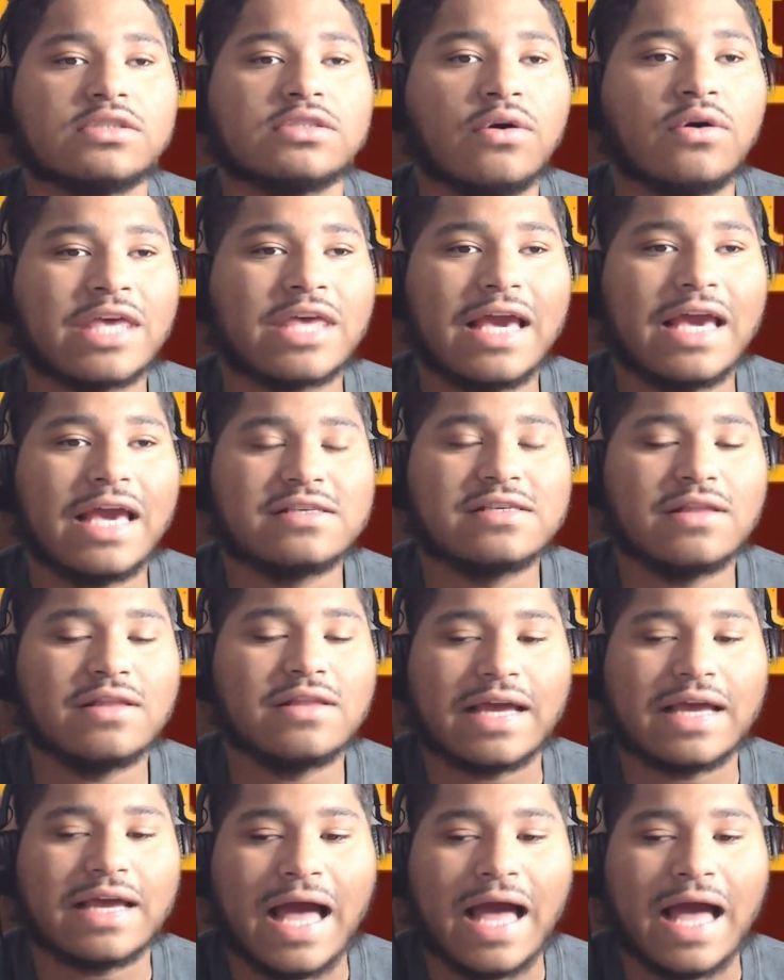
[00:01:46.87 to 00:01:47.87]
Okay, so
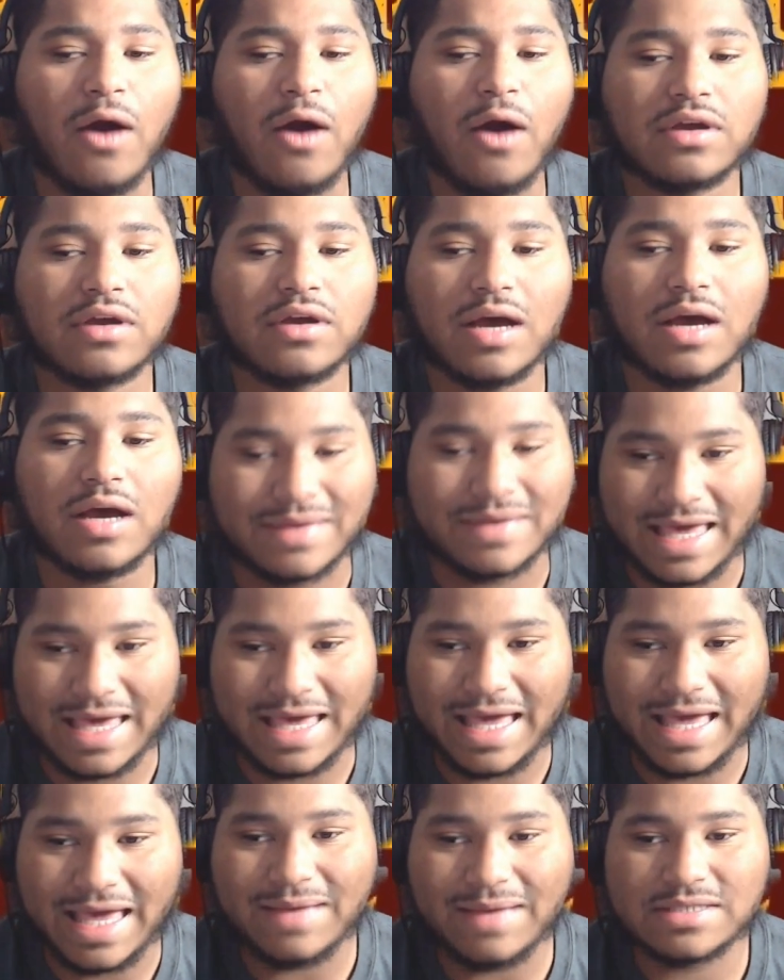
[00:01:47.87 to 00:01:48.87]
like an outcome
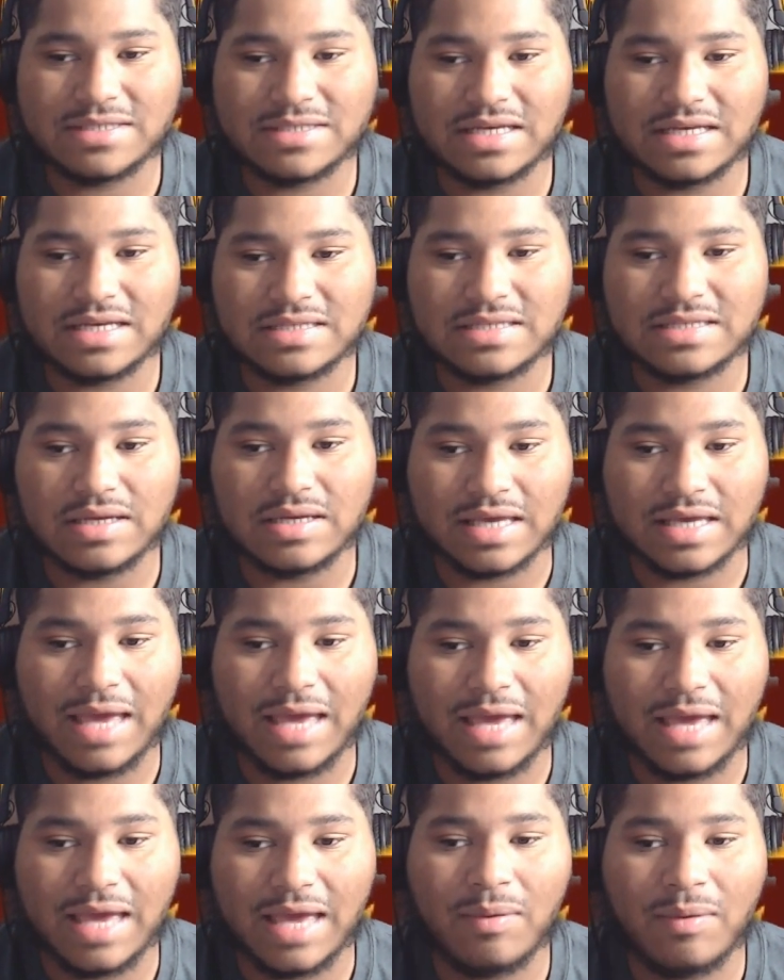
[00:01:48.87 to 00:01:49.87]
came to, to
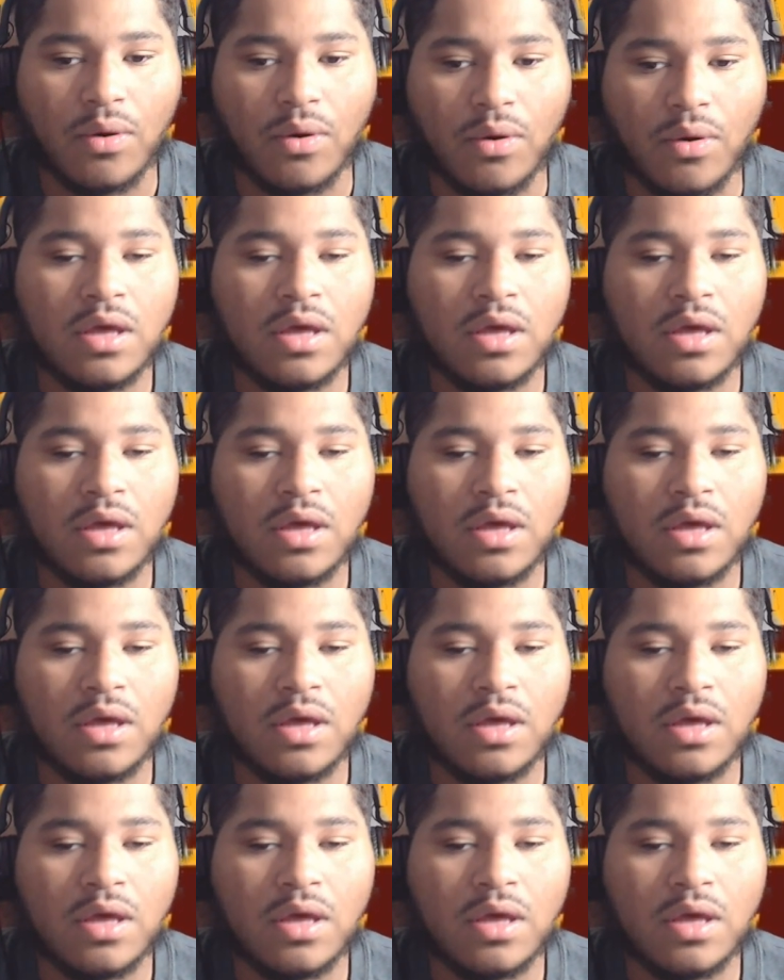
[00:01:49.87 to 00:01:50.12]
came about,